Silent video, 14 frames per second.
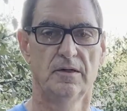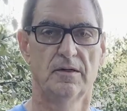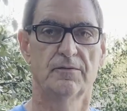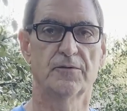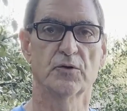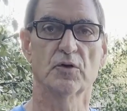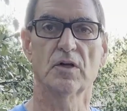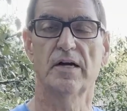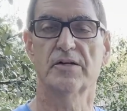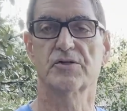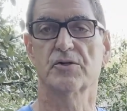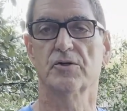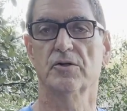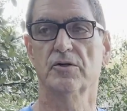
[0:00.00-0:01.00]

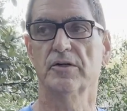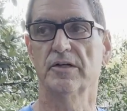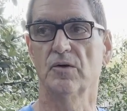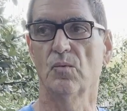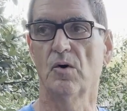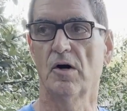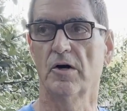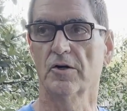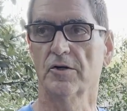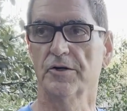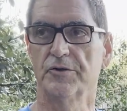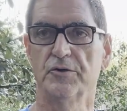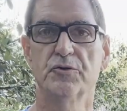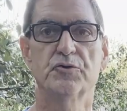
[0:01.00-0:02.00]
fertilizer and water
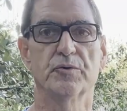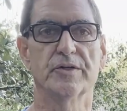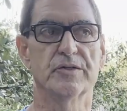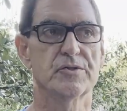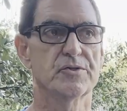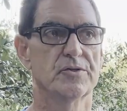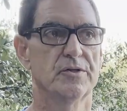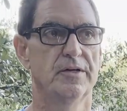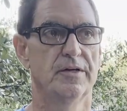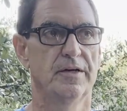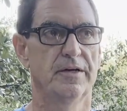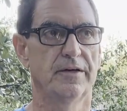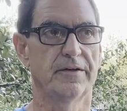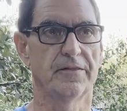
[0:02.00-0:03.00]
and nutrients,
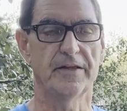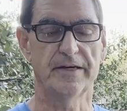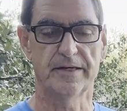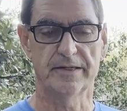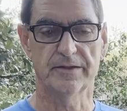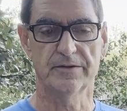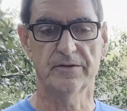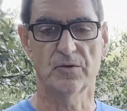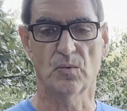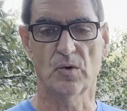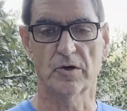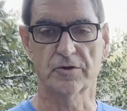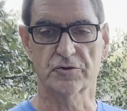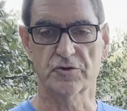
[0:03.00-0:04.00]
and then the
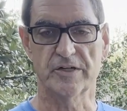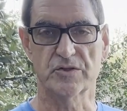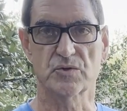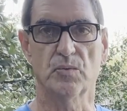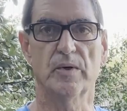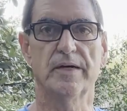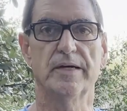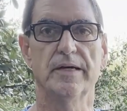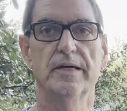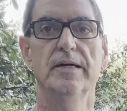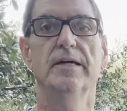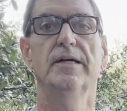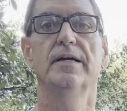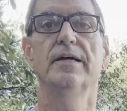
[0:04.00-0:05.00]
water drains away,
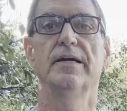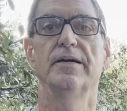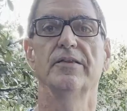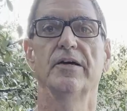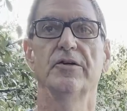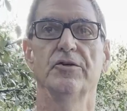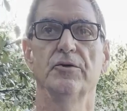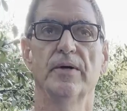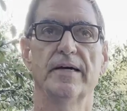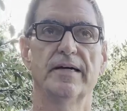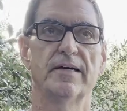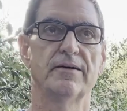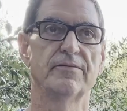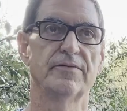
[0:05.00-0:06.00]
and then you
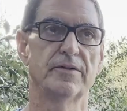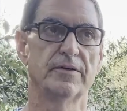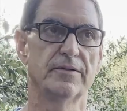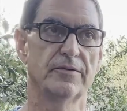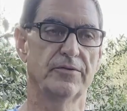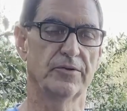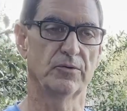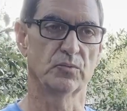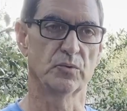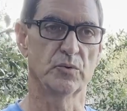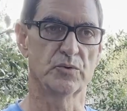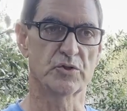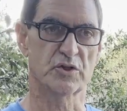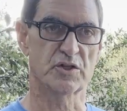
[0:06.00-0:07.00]
have the
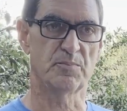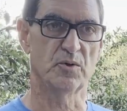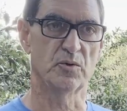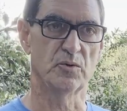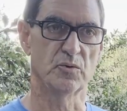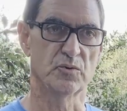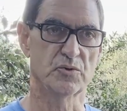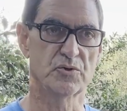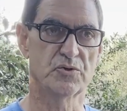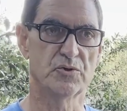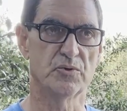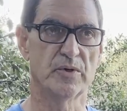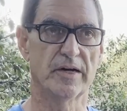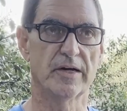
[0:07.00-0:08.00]
roots exposed
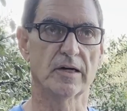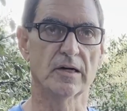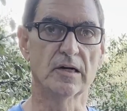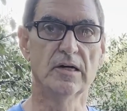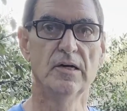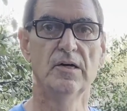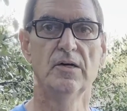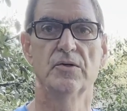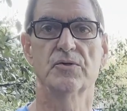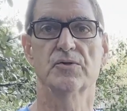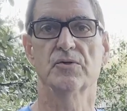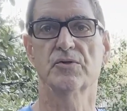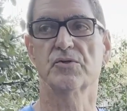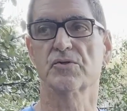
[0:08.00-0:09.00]
to air.
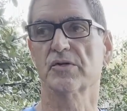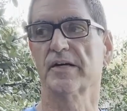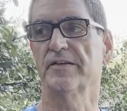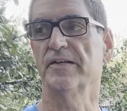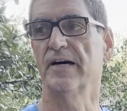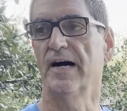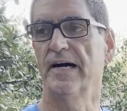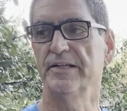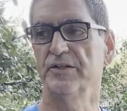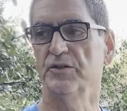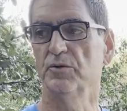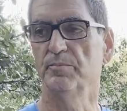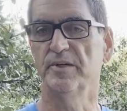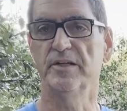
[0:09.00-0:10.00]
So this is like the
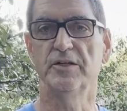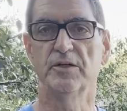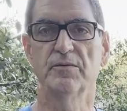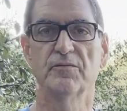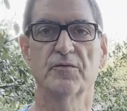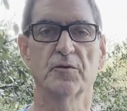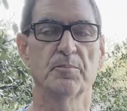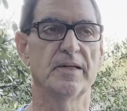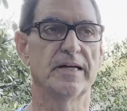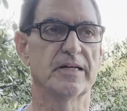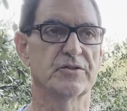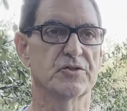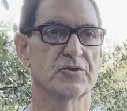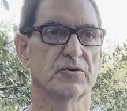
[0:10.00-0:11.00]
ideal medium for
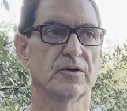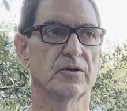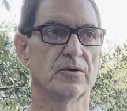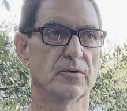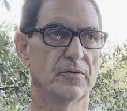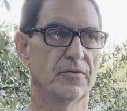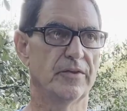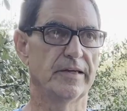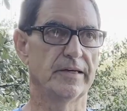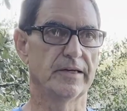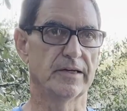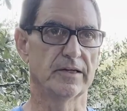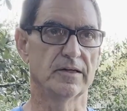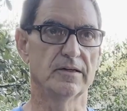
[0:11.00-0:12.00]
plants to grow.
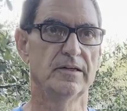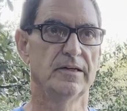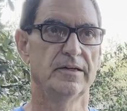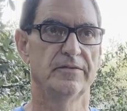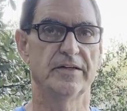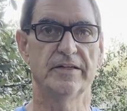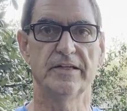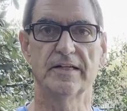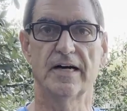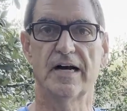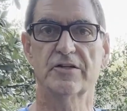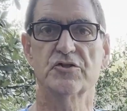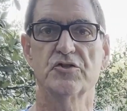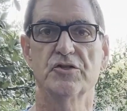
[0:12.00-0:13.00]
They need
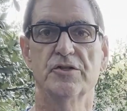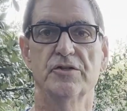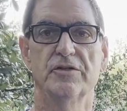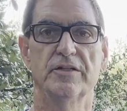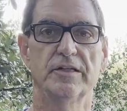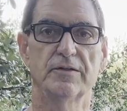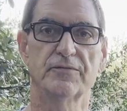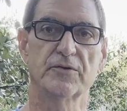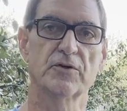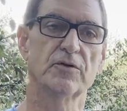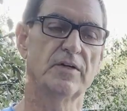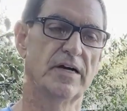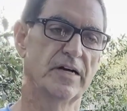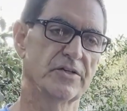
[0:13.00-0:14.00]
oxygen, they need
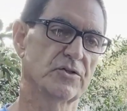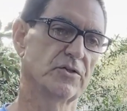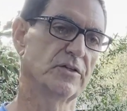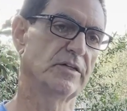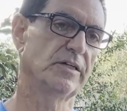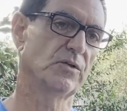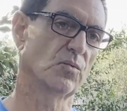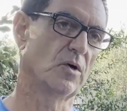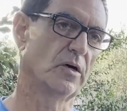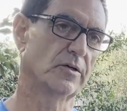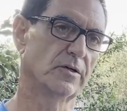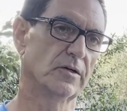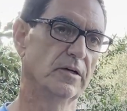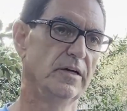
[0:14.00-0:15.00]
fertilizer, they need
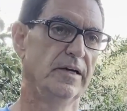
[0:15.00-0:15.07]
water.